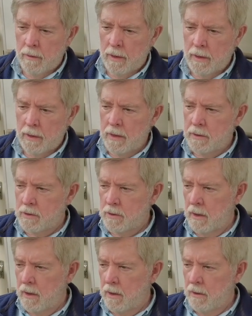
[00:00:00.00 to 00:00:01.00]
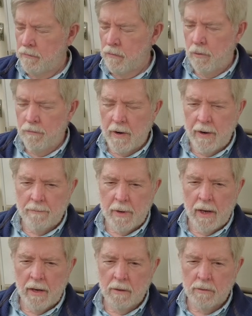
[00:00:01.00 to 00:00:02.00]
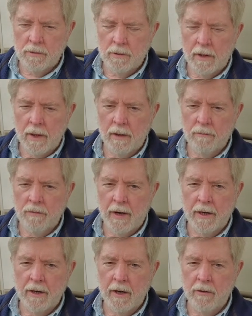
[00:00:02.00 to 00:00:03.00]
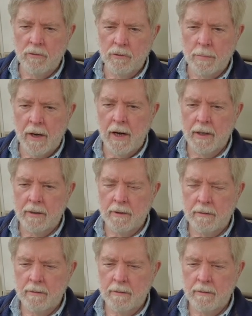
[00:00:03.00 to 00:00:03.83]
at least uh, four or five miles and find another spot